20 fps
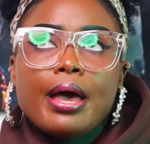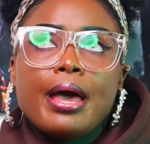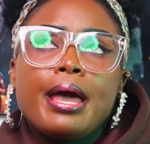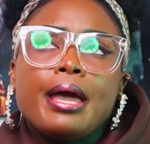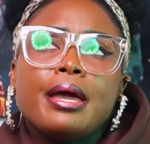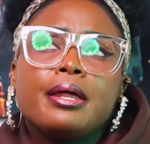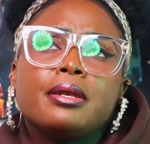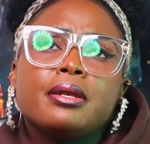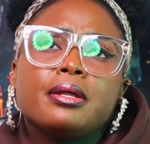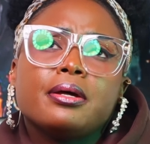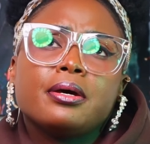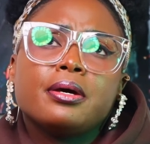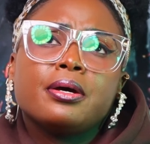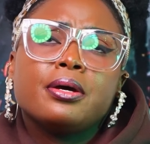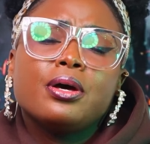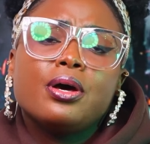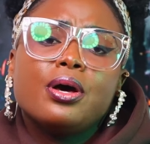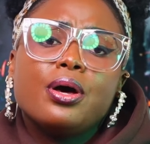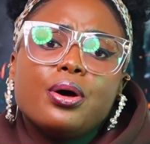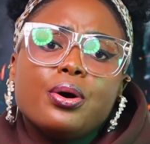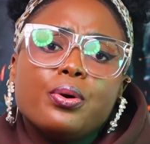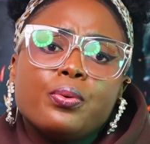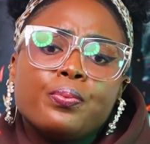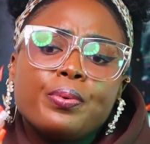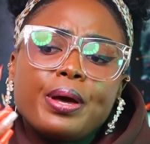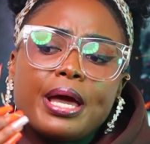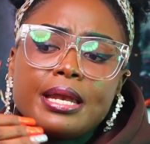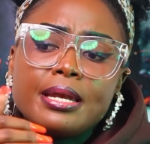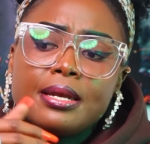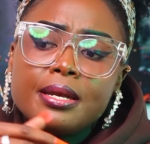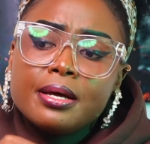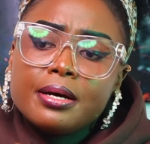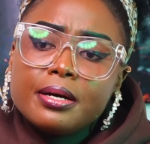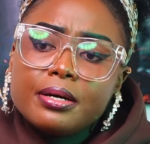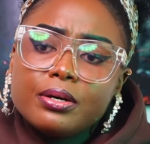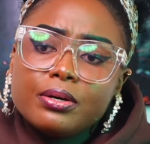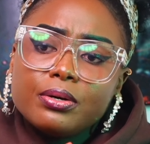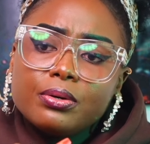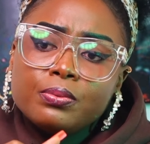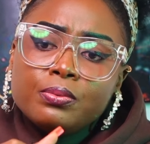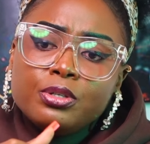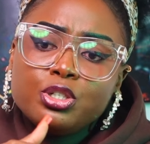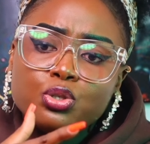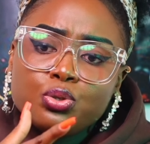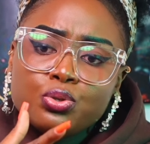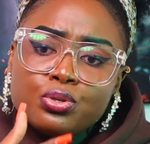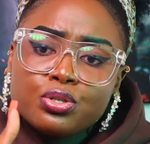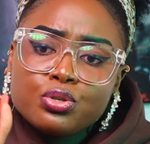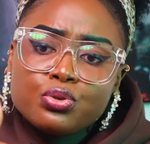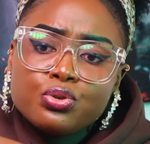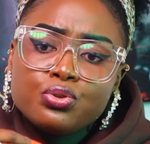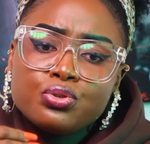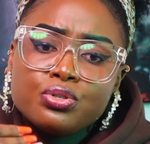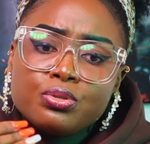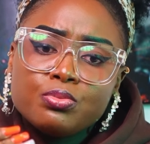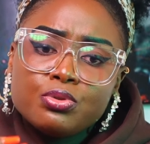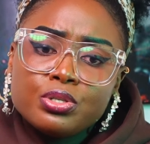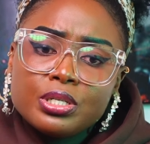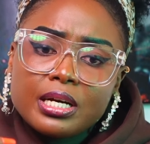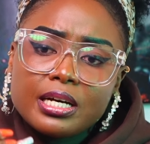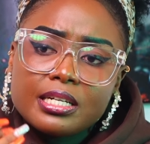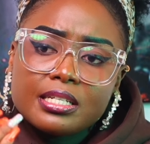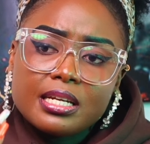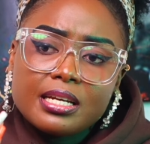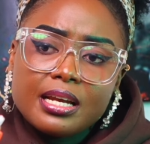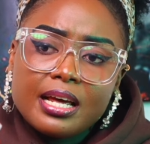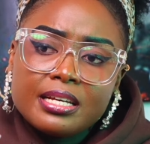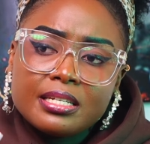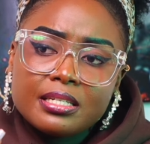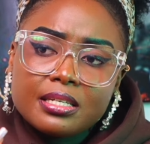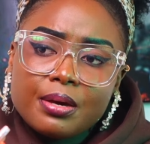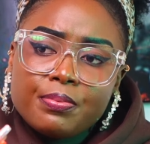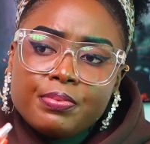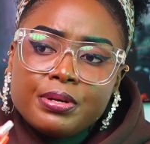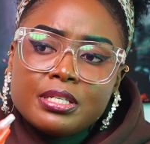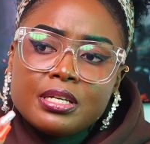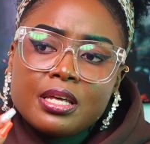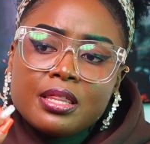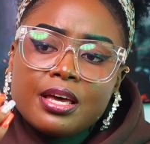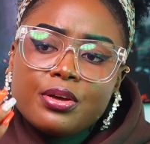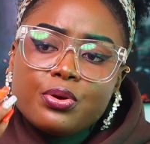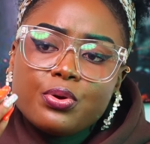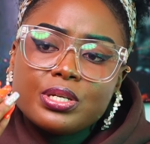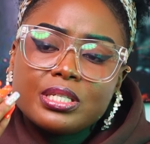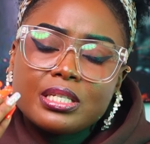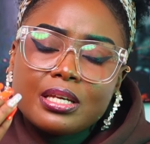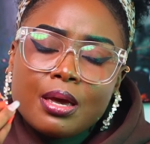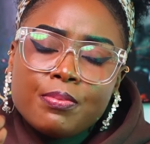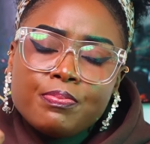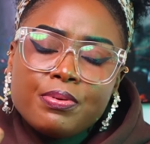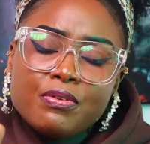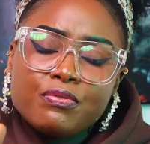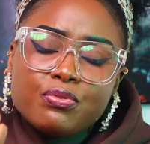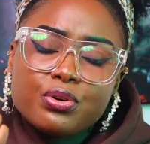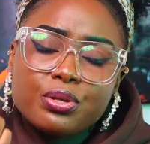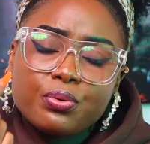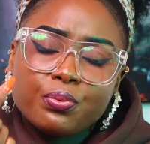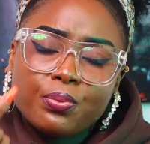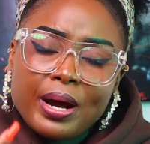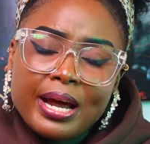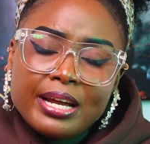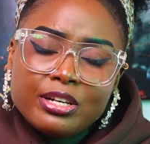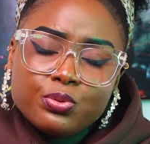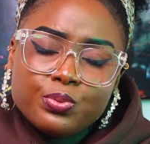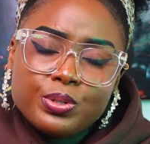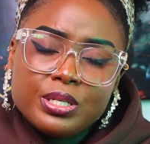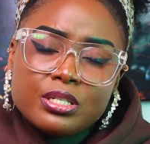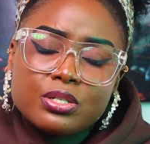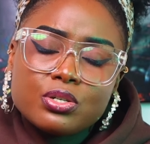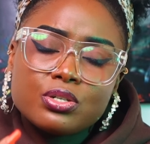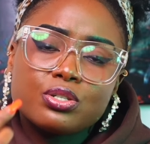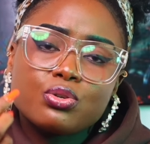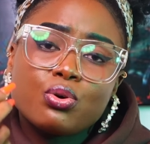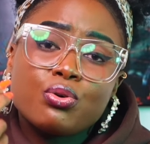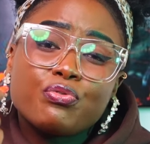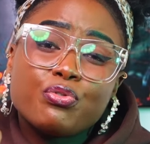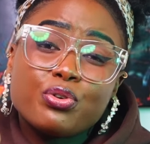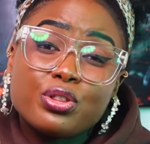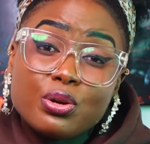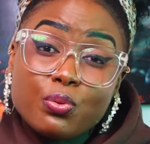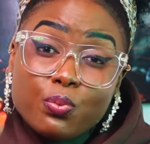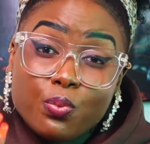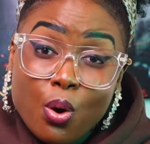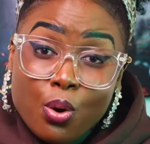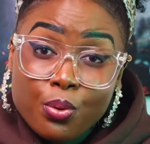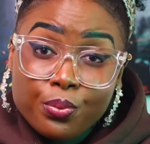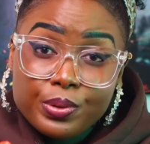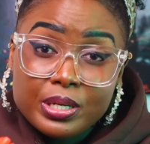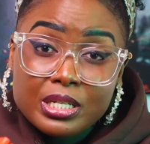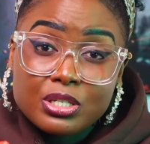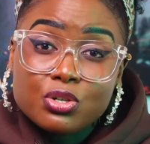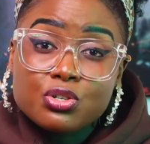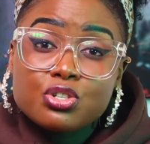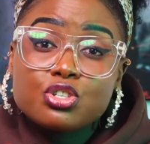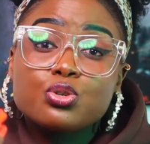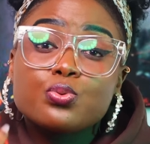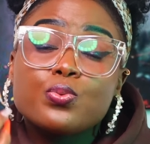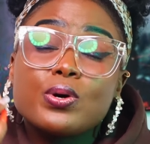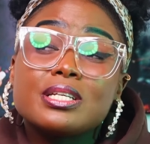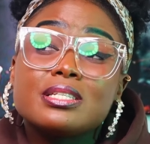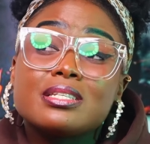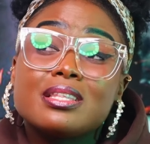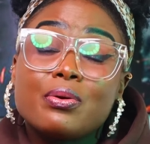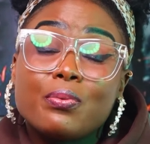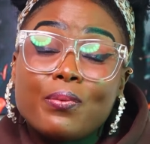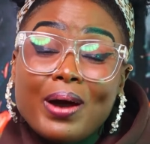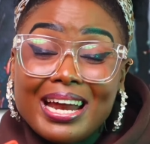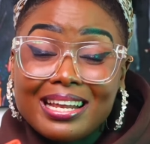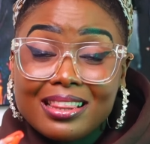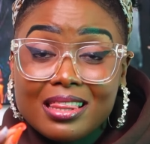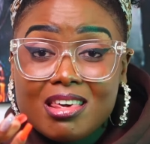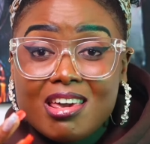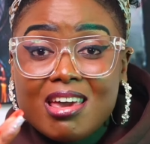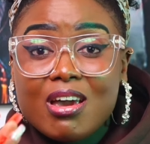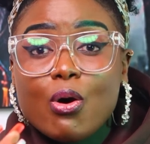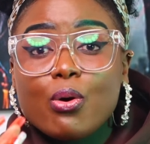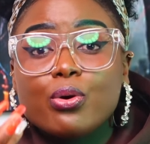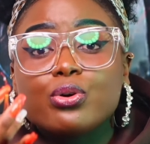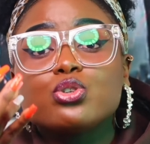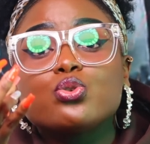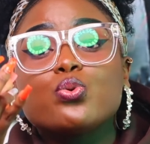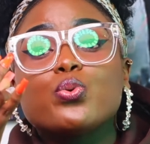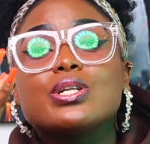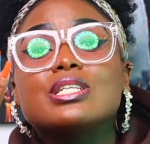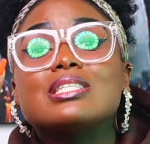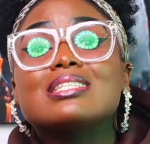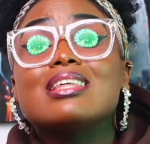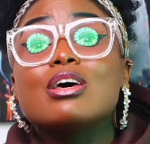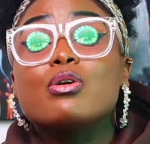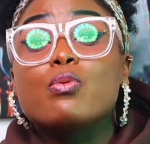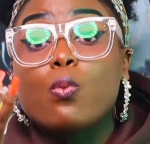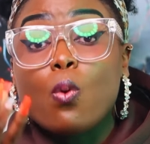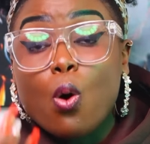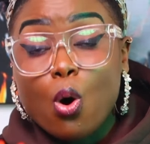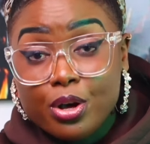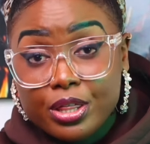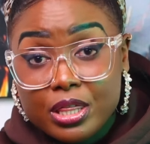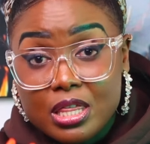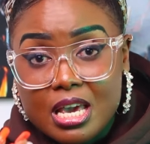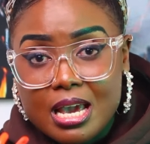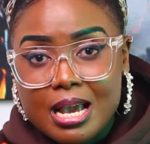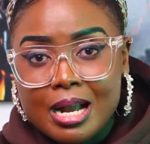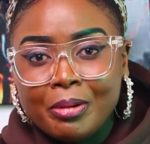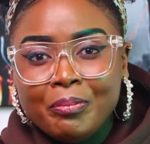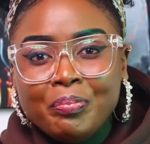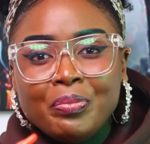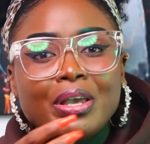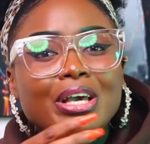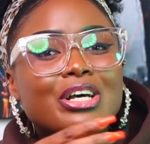And when we choose to use music as an escape, it's either you're escaping for the right reasons or for the wrong reasons, towards the right thing or towards the wrong thing.